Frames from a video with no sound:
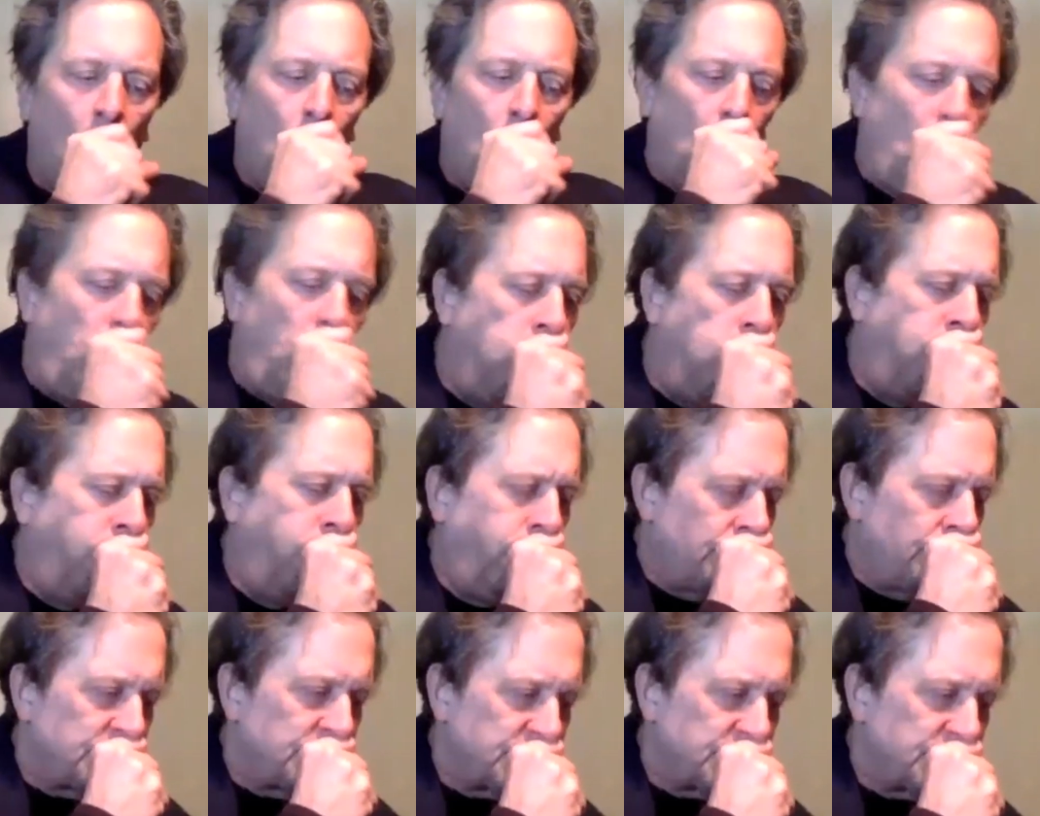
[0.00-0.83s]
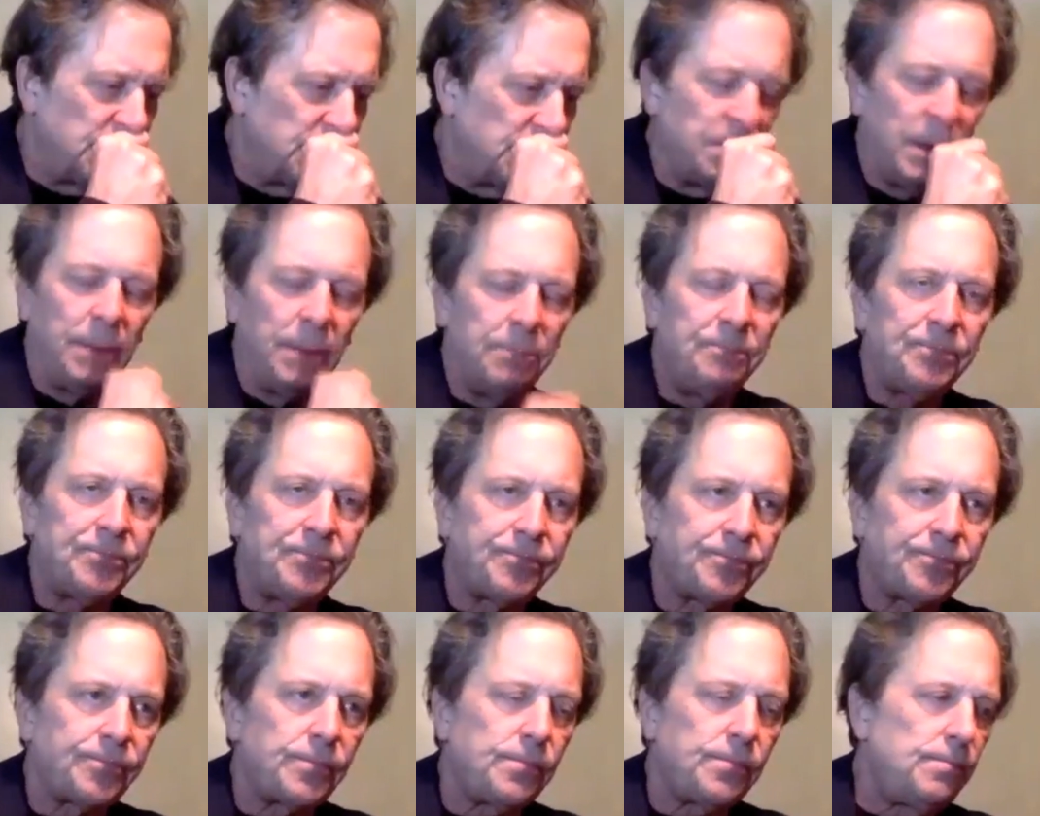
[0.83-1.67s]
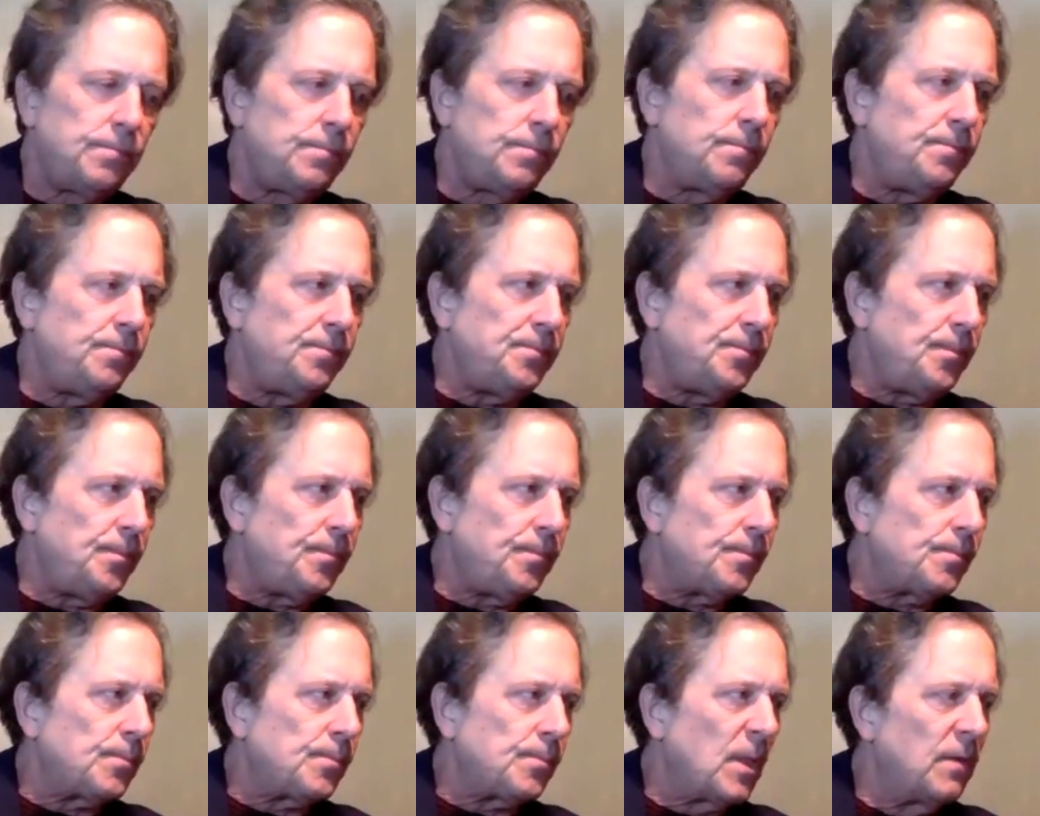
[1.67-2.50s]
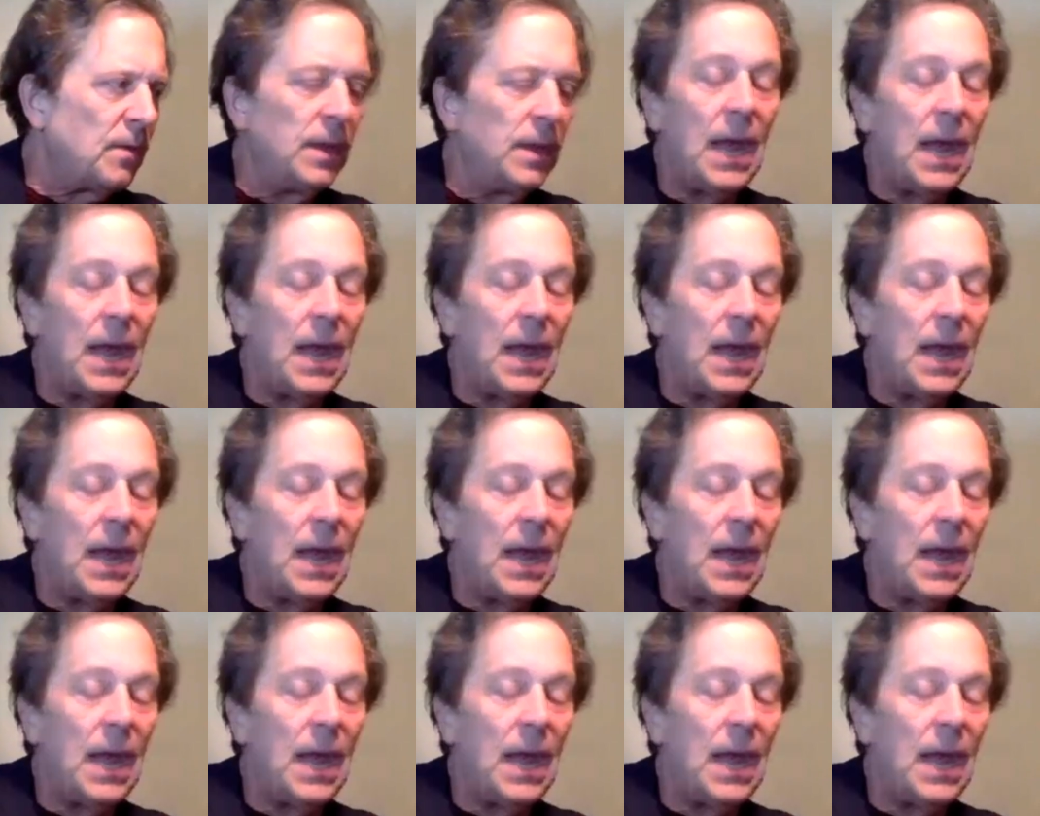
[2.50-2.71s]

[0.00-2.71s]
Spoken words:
excuse me, the